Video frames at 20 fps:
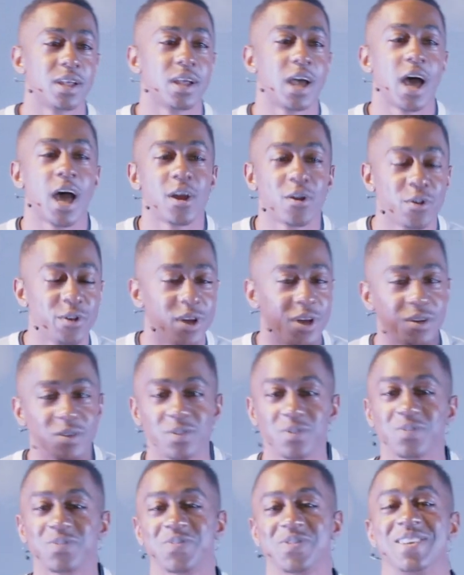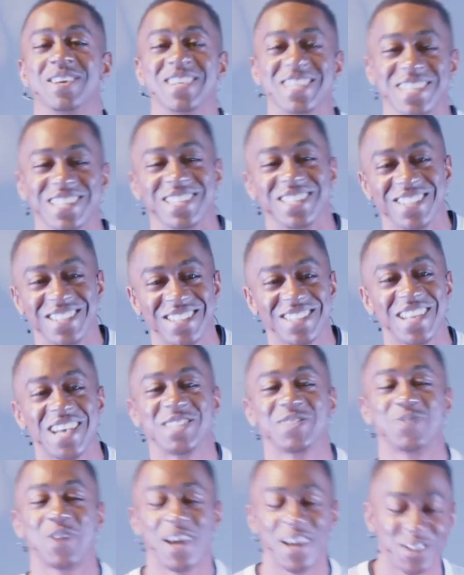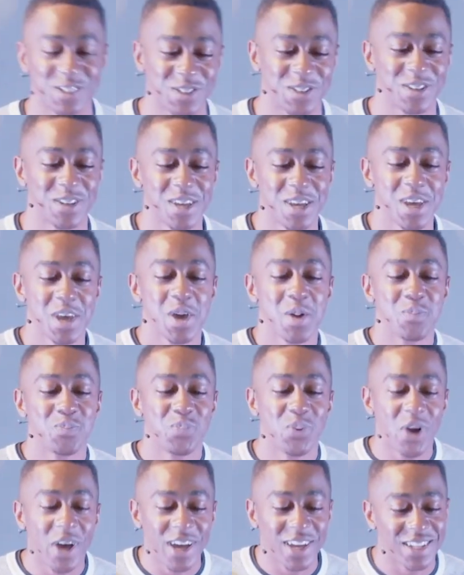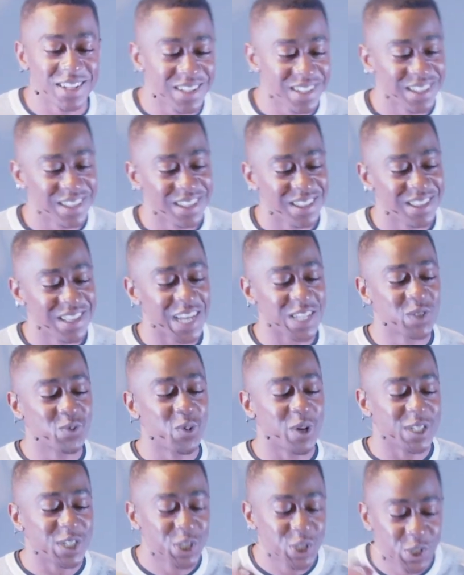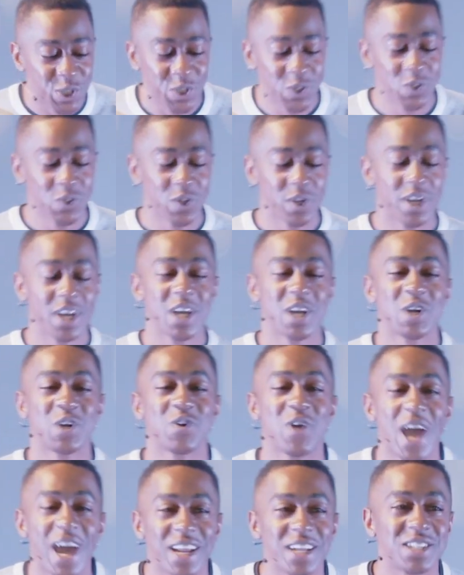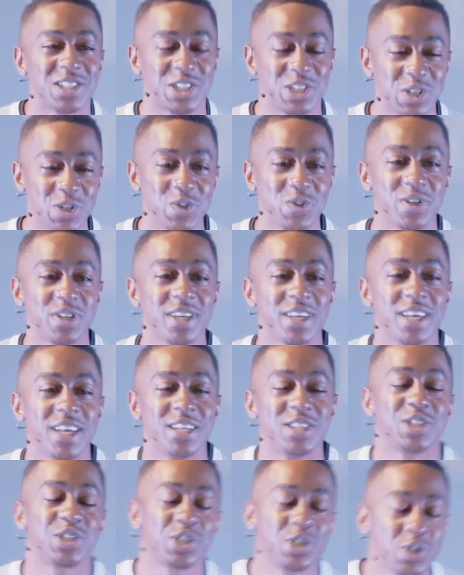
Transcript: I don't know. That's my answer. But that's what true gratitude is.